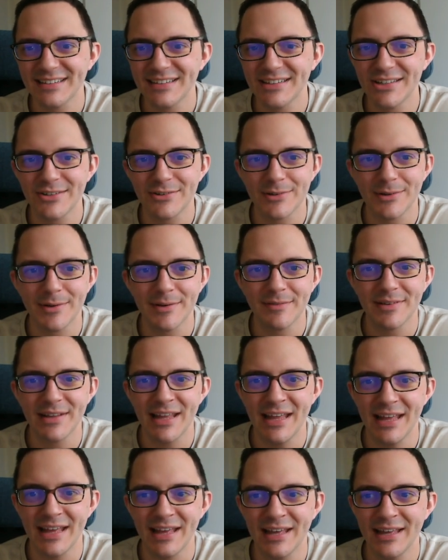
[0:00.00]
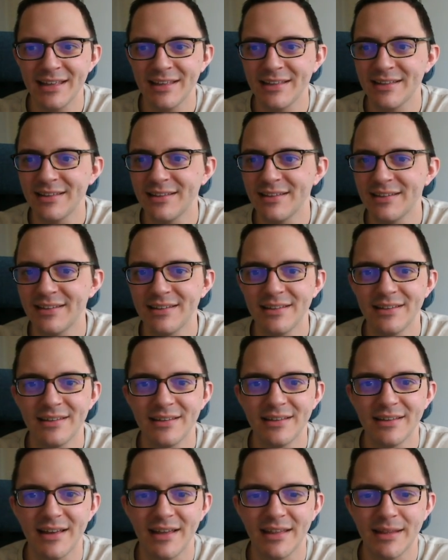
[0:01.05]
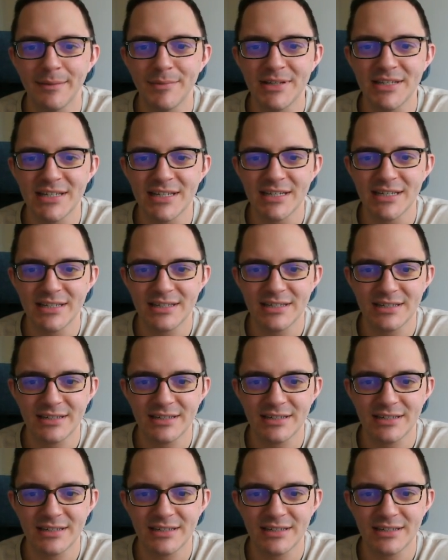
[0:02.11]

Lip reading: So we went here, and then we did